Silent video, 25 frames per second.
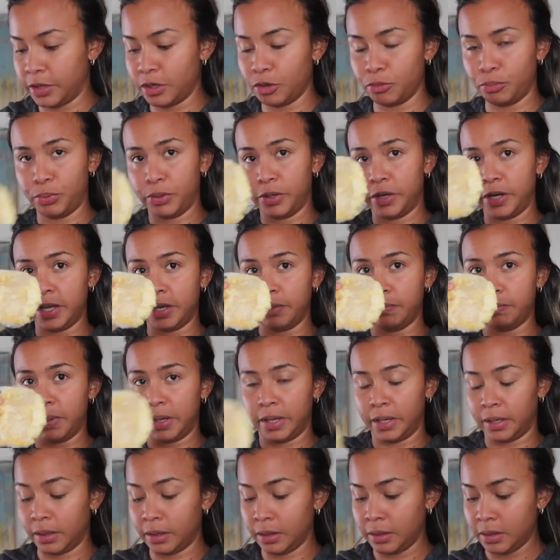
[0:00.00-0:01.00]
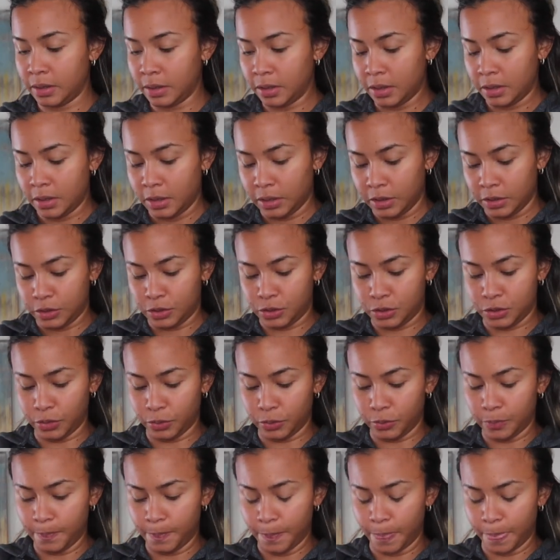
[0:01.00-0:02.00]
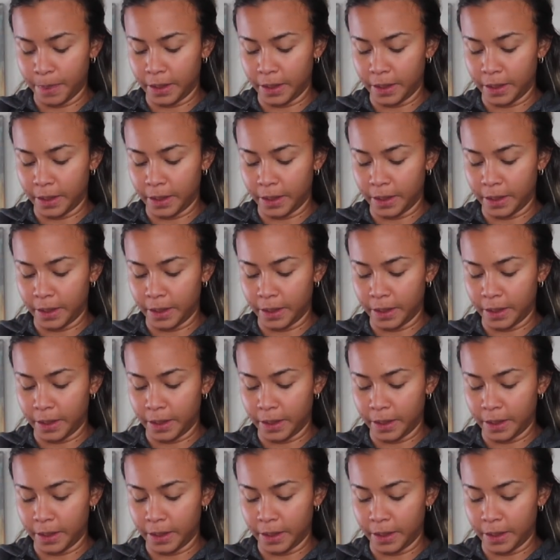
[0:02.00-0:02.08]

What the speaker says: They're pretty big too.